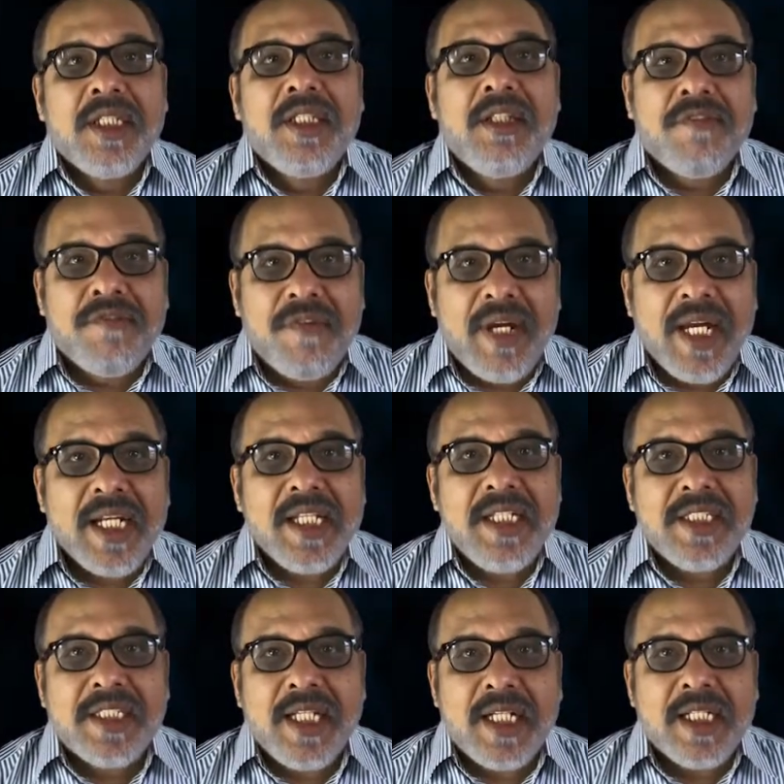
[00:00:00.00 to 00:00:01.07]
The fact
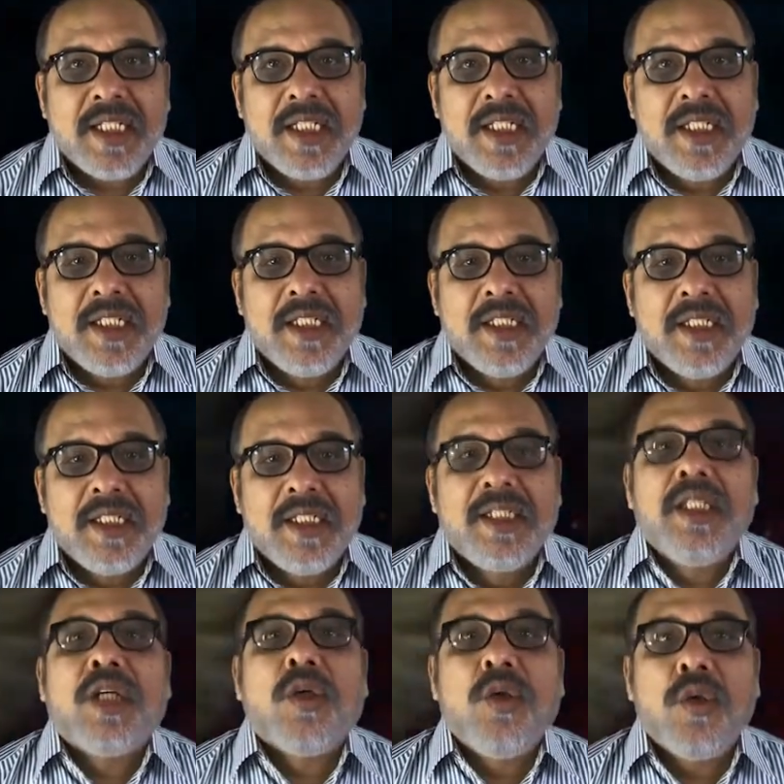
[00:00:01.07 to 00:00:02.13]
is that
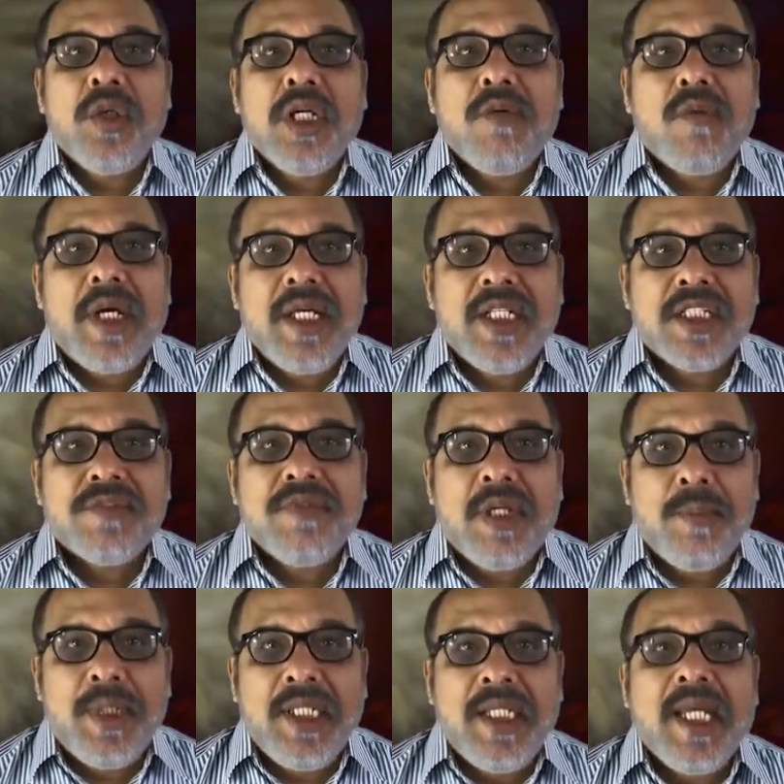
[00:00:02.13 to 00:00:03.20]
the coronavirus
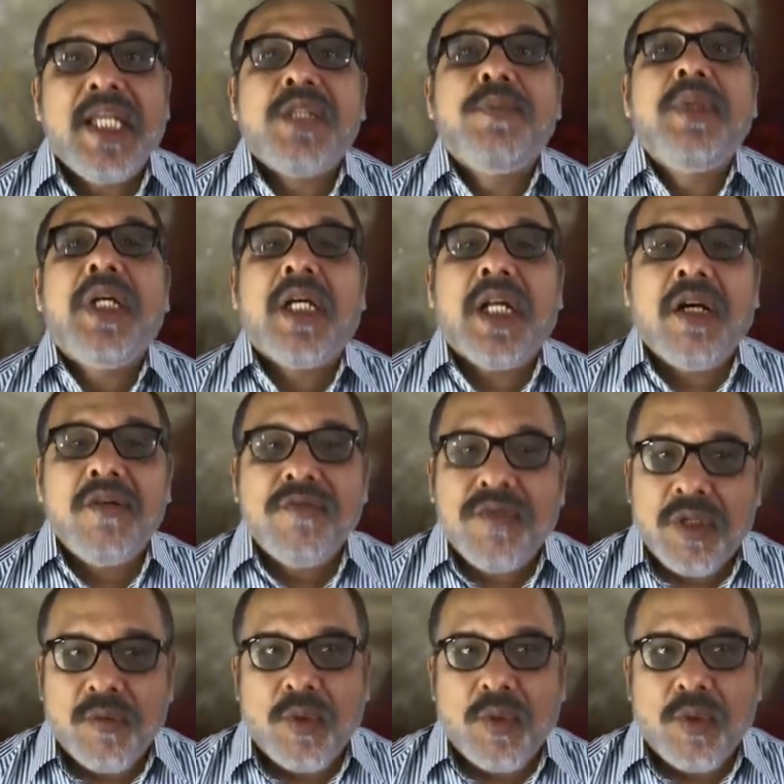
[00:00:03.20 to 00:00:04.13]
family has been around for a